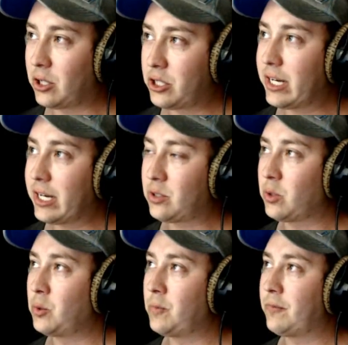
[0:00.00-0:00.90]
his
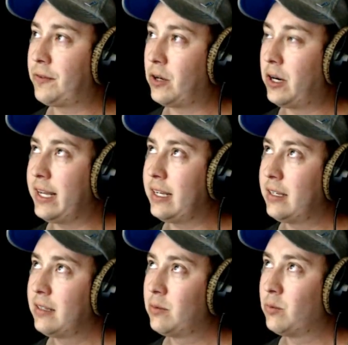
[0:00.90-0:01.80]
room for any
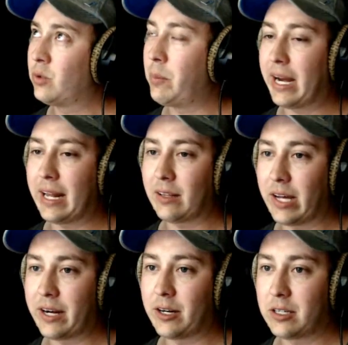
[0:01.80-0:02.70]
remaining
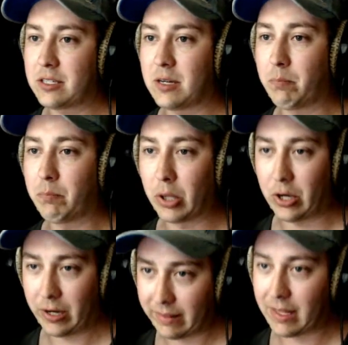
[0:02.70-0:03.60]
letters and
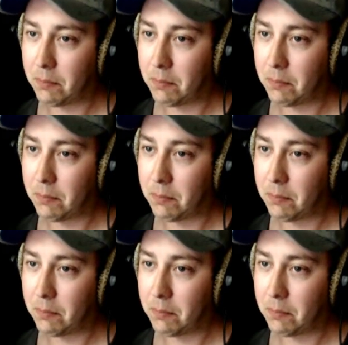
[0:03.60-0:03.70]
burning them.